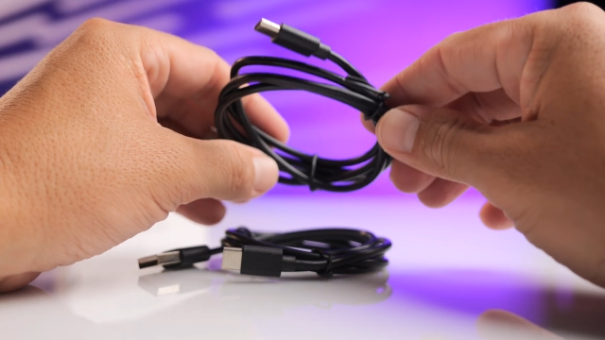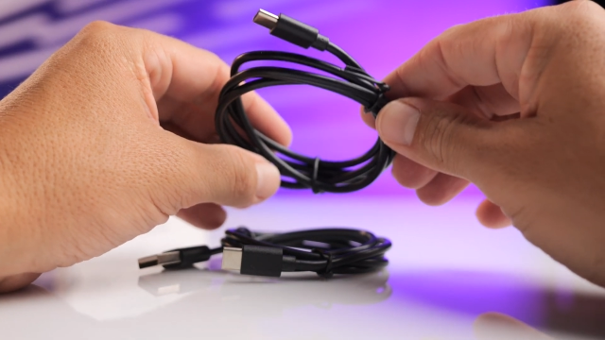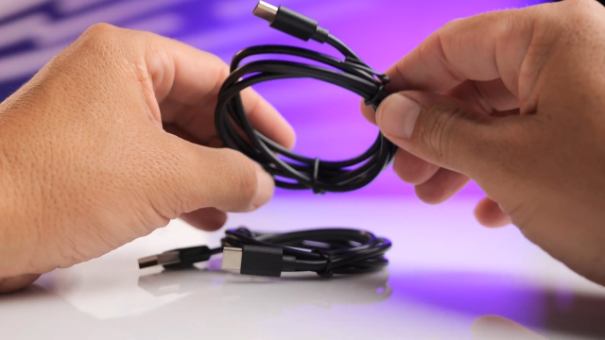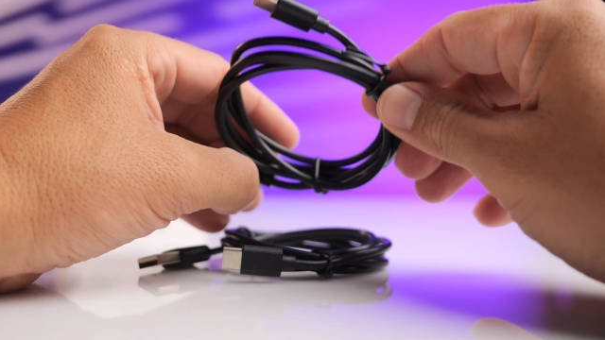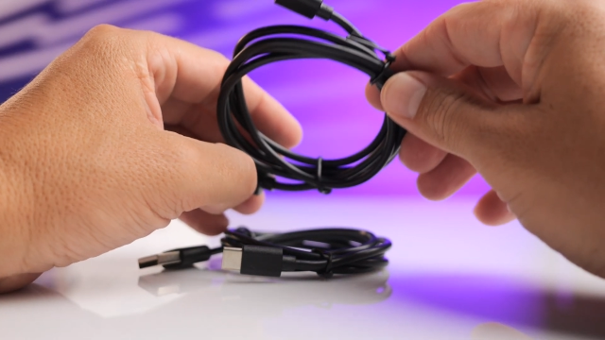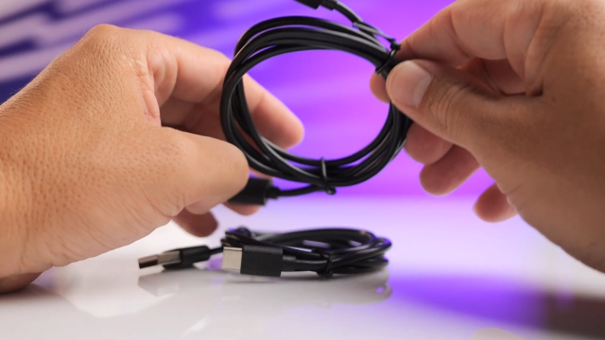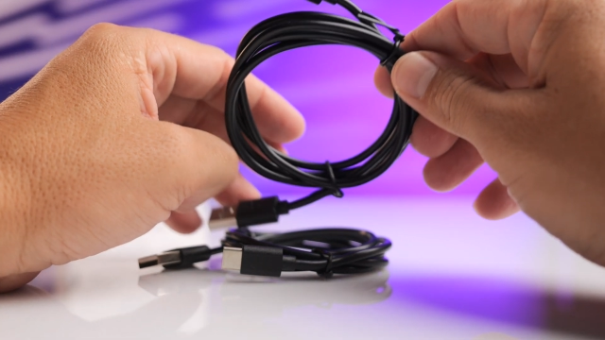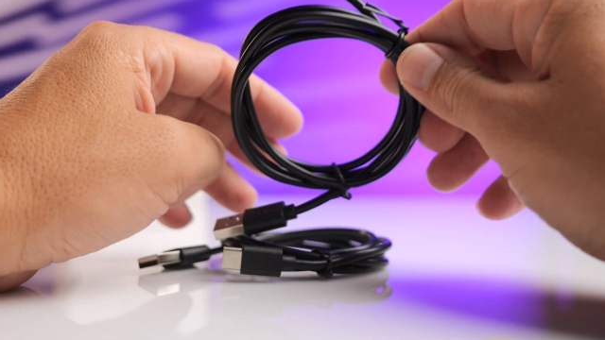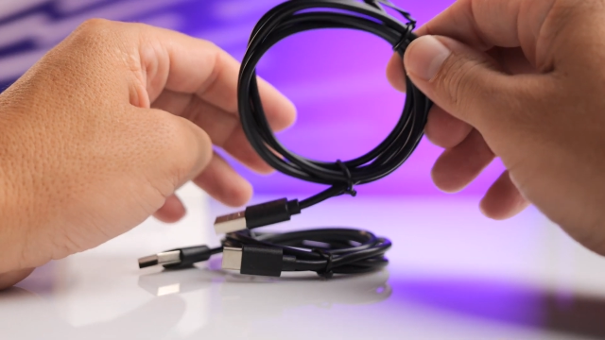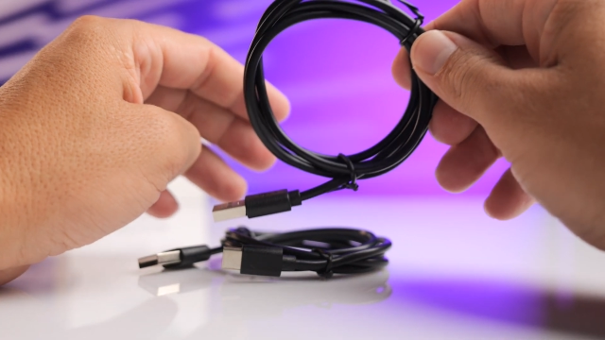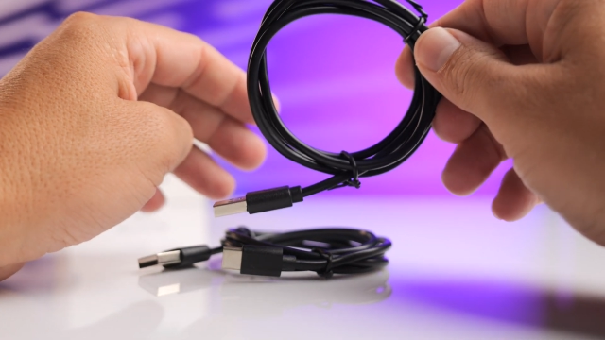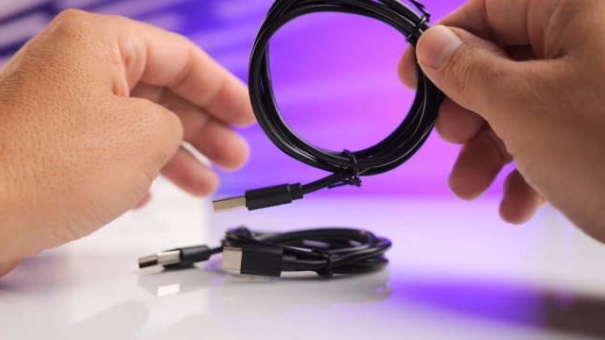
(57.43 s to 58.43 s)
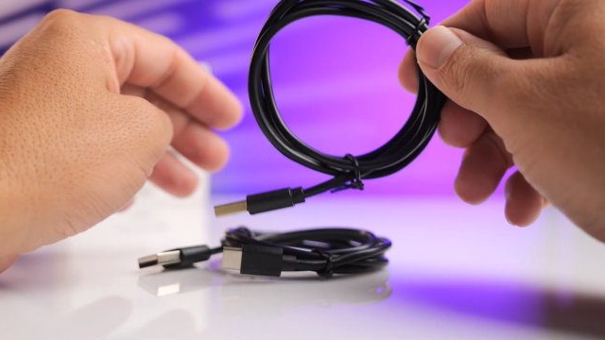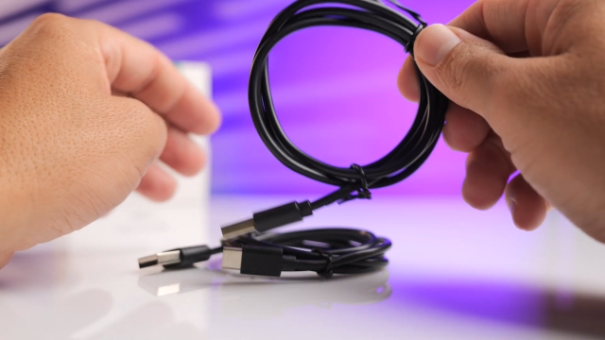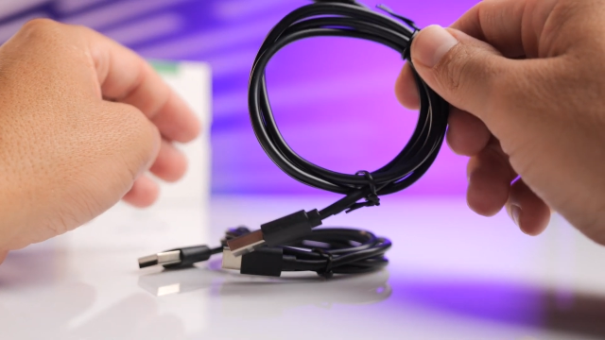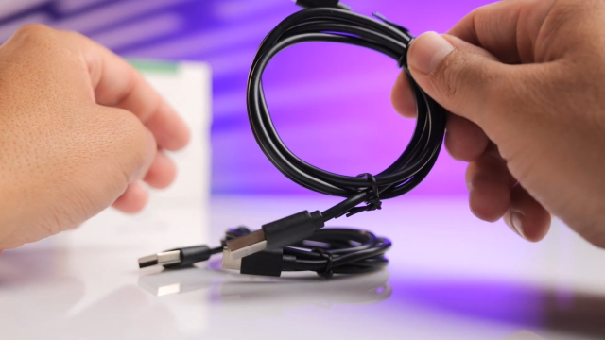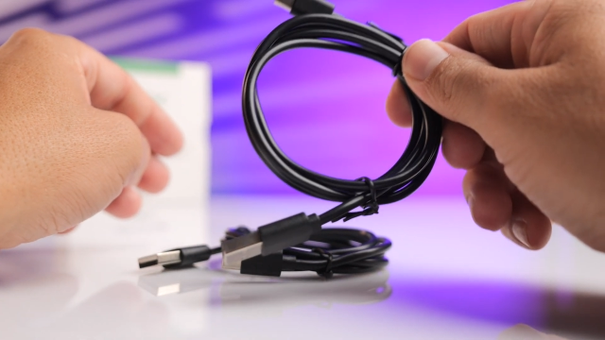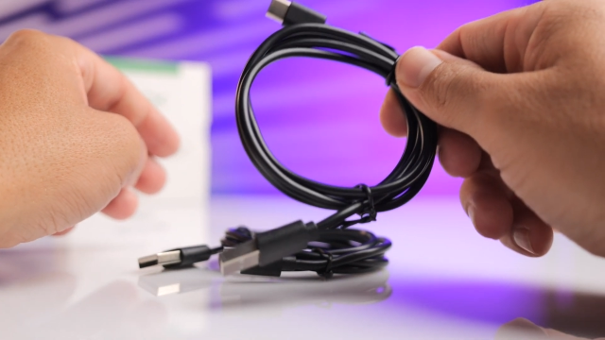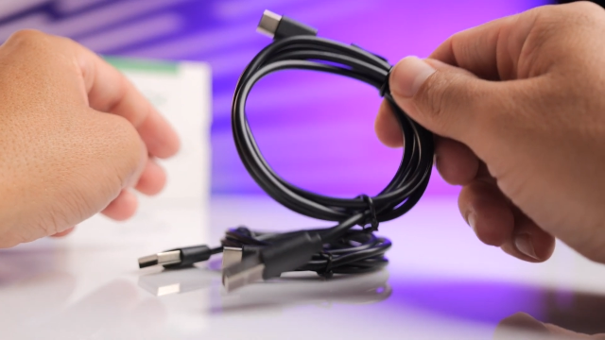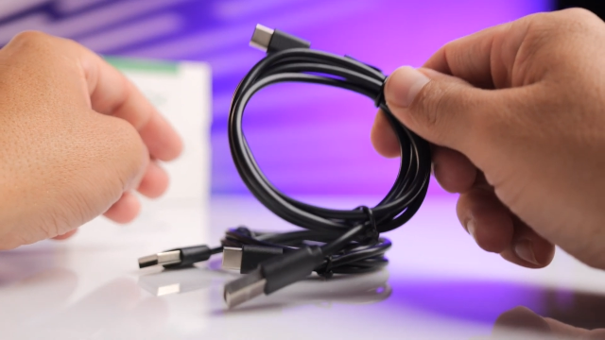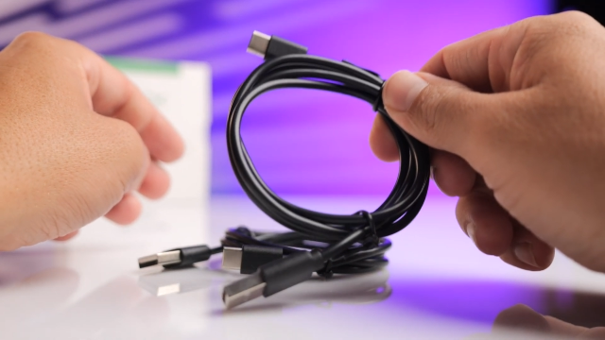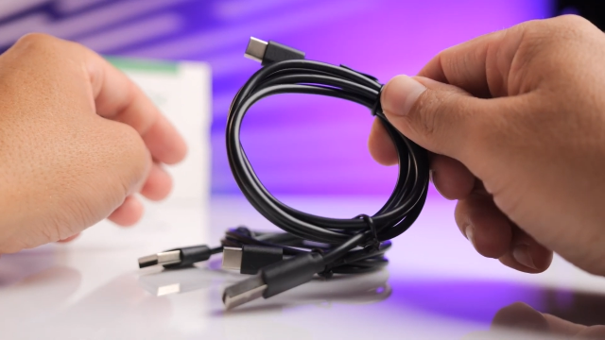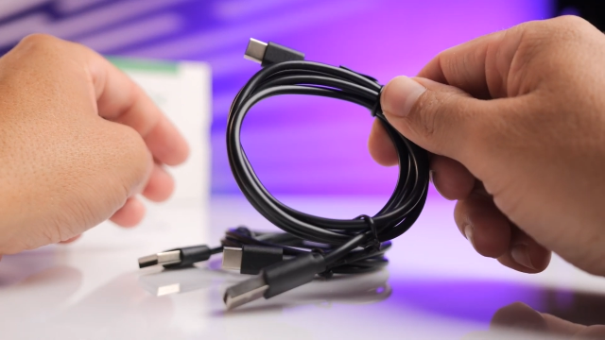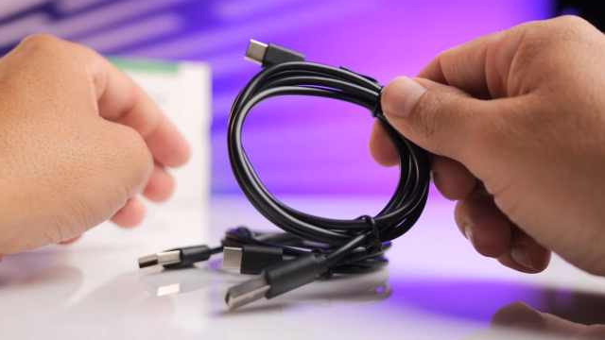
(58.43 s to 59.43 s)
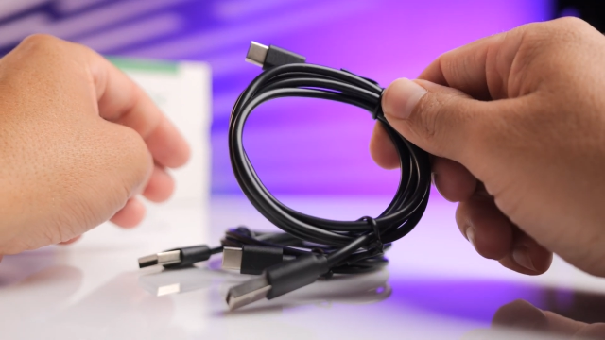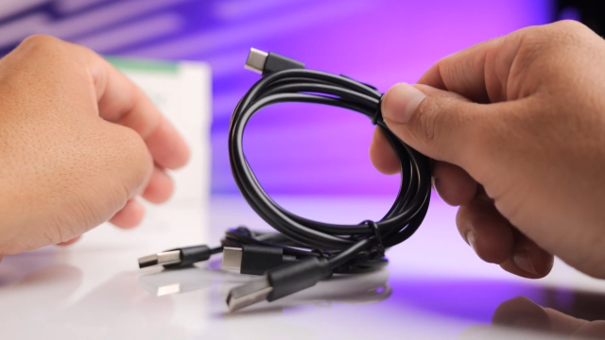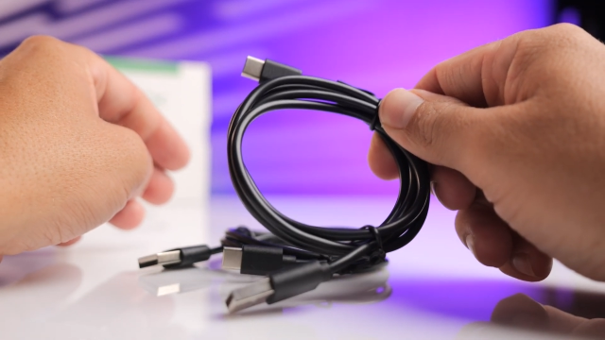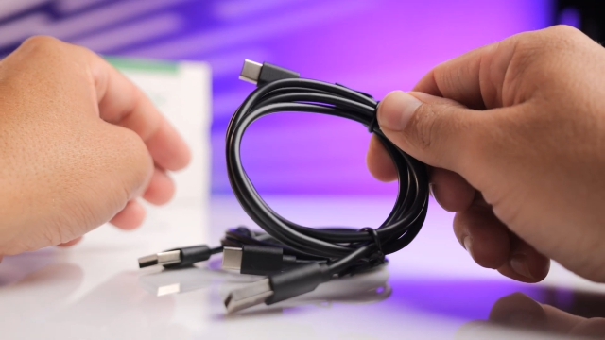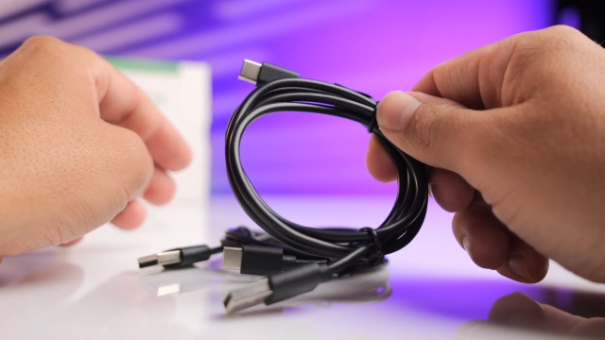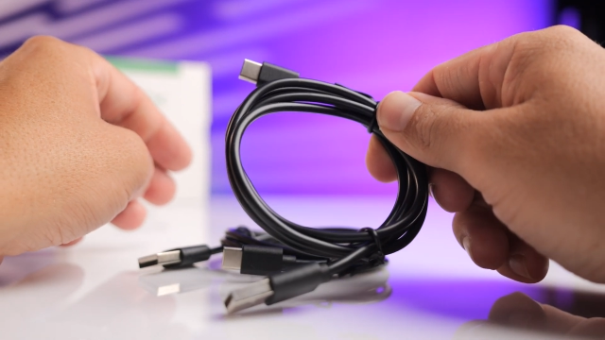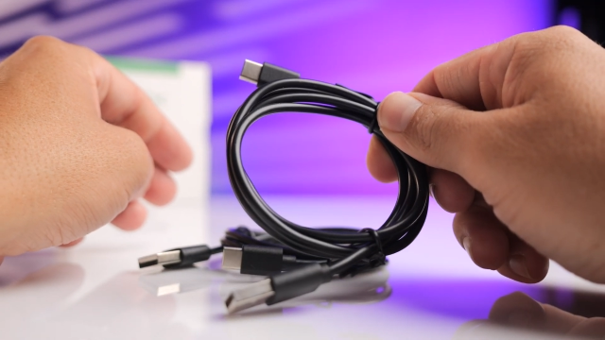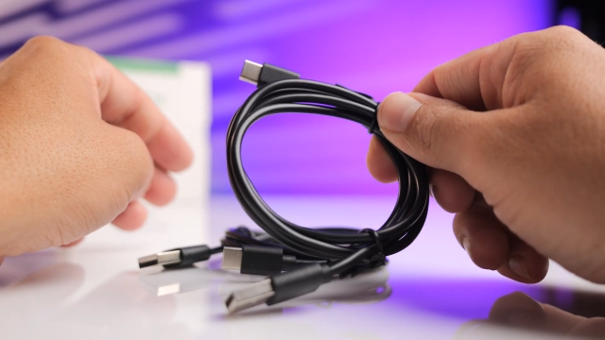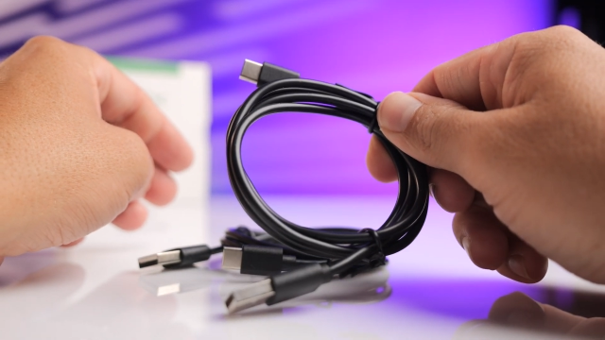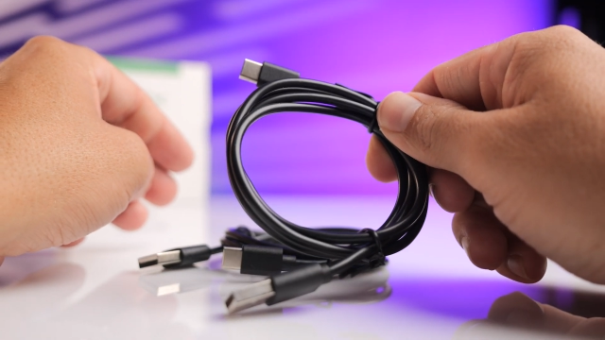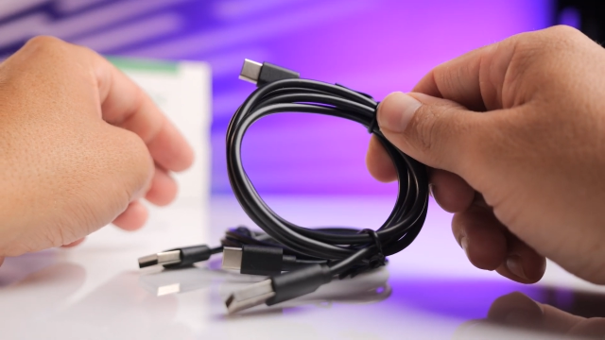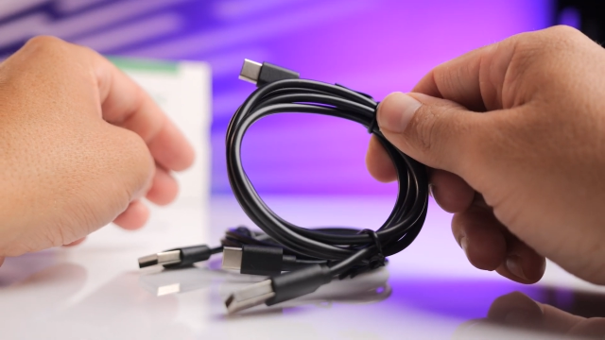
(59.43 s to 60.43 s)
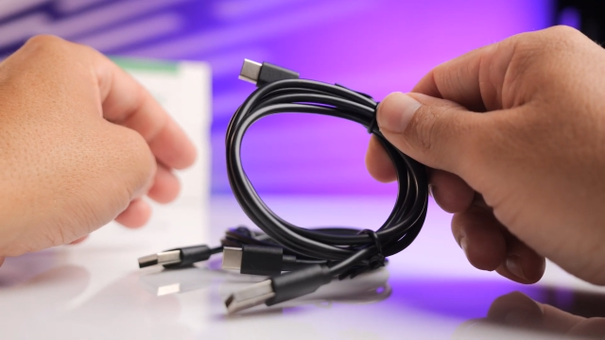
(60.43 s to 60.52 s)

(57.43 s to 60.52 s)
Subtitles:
Nobody's mouth can be seen.